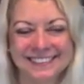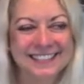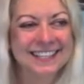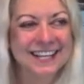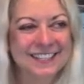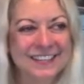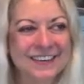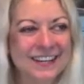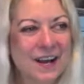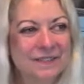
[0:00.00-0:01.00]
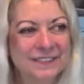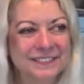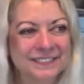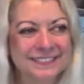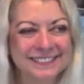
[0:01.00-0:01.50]
Now you turn it off.
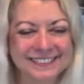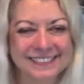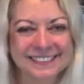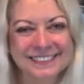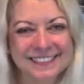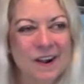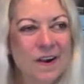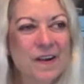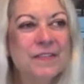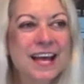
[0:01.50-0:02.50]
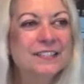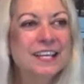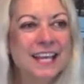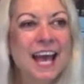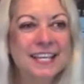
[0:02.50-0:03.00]
That's a
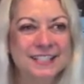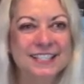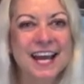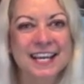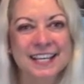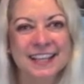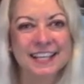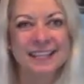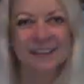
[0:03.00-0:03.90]
Yacky Snacky thing.